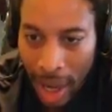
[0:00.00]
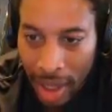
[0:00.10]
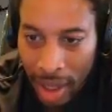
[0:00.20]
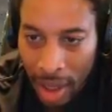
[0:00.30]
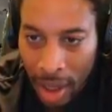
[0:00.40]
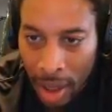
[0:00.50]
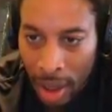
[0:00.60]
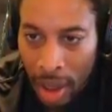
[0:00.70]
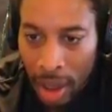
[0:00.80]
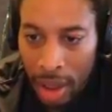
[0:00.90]
of
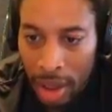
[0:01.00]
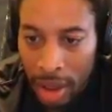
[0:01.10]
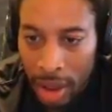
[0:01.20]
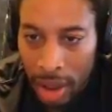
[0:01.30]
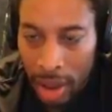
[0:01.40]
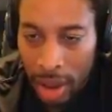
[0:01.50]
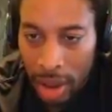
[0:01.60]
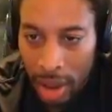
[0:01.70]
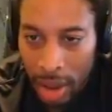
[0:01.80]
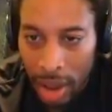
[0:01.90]
here.
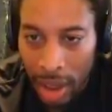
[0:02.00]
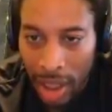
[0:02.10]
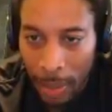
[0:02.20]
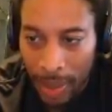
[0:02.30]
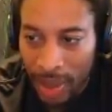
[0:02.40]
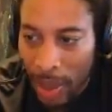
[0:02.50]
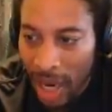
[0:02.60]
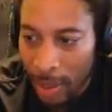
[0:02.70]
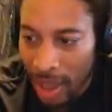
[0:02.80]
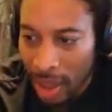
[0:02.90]
The Olympics,
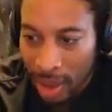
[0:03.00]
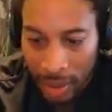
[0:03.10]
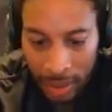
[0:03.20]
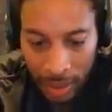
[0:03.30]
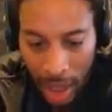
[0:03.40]
baby. All